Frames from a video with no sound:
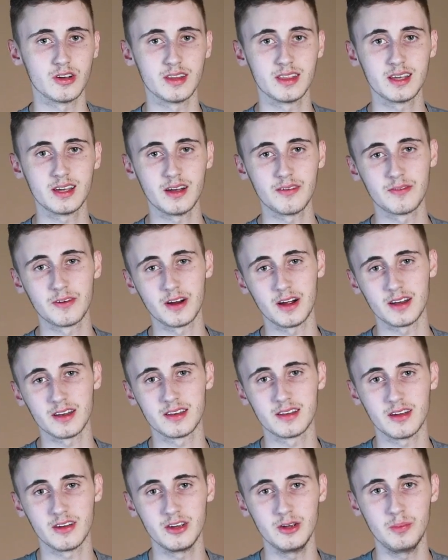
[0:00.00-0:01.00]
I think I forgot to
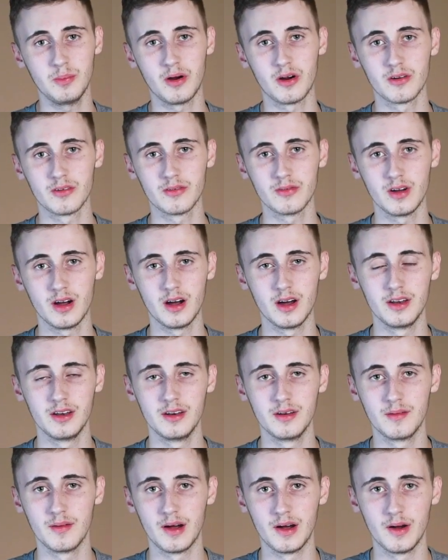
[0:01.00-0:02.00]
tell you
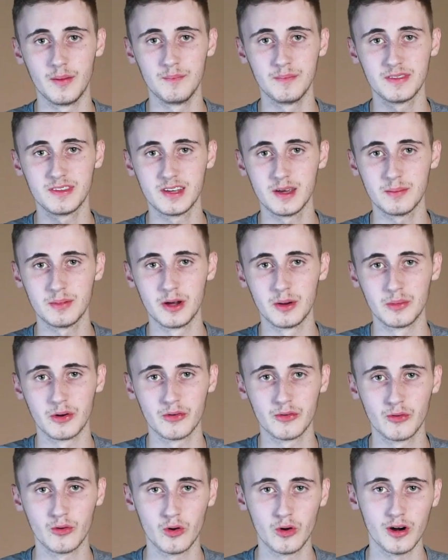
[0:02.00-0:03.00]
tip number
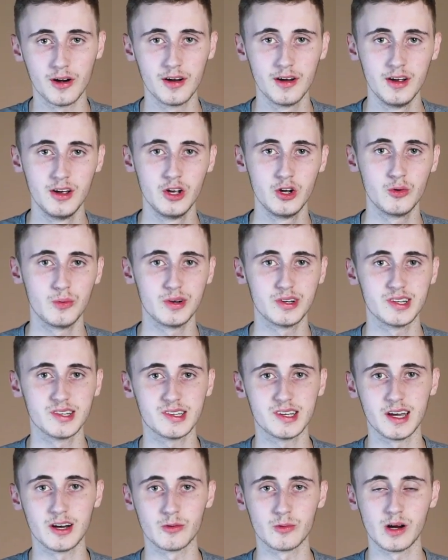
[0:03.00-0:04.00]
4, which is
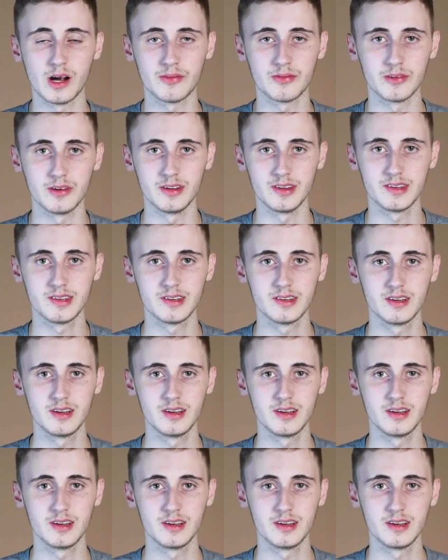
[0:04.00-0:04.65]
get a reference.